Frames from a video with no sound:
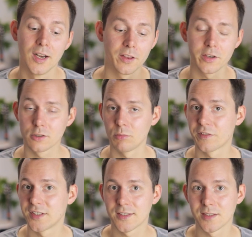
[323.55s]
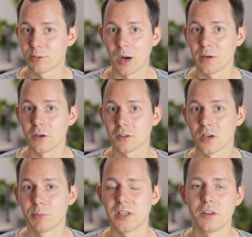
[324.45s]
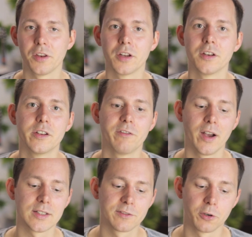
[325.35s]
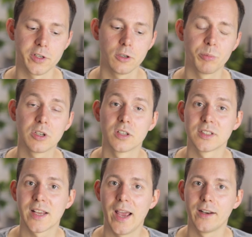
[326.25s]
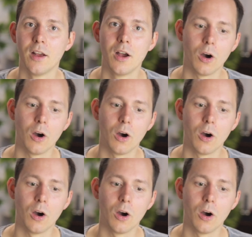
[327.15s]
the Zoom F6 is probably not going to be the device for you because it can